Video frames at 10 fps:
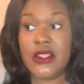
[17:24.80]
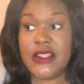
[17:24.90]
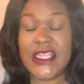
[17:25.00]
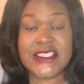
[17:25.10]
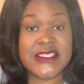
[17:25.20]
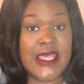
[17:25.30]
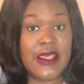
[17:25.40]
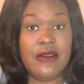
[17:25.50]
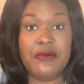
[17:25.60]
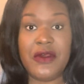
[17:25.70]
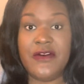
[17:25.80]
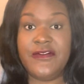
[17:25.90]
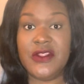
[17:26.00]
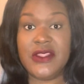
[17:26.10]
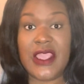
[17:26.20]
That's not
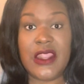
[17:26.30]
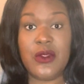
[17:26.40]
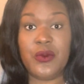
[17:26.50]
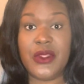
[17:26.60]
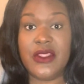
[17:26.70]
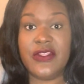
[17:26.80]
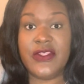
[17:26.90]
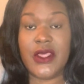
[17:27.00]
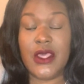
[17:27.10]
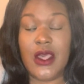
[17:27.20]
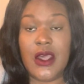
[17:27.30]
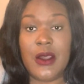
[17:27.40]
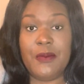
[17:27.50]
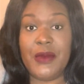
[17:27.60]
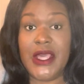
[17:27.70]
affiliated with
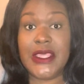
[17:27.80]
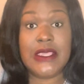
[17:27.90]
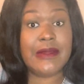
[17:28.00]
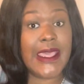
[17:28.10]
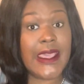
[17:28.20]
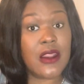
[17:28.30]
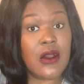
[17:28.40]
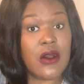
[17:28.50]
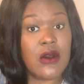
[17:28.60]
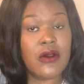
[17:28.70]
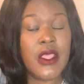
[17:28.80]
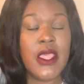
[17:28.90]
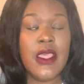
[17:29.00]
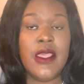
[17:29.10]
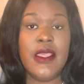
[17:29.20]
HIMA at all.
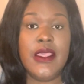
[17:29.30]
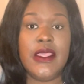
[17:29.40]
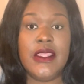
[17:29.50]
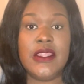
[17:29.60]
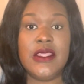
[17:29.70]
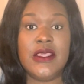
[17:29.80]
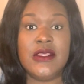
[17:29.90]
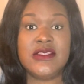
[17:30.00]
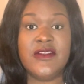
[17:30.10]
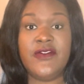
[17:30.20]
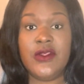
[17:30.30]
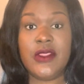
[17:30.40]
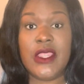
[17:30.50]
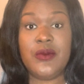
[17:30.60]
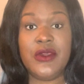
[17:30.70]
It is
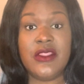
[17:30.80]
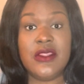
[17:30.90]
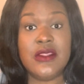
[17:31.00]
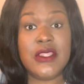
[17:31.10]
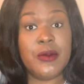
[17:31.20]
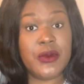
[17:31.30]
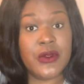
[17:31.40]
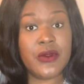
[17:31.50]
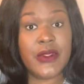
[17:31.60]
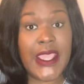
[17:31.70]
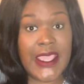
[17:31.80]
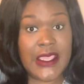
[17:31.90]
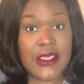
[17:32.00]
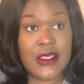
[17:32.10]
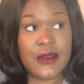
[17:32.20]
affiliated with
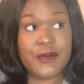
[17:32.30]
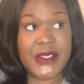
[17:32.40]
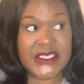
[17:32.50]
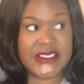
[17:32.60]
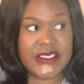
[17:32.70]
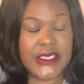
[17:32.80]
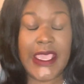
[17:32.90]
AAPC.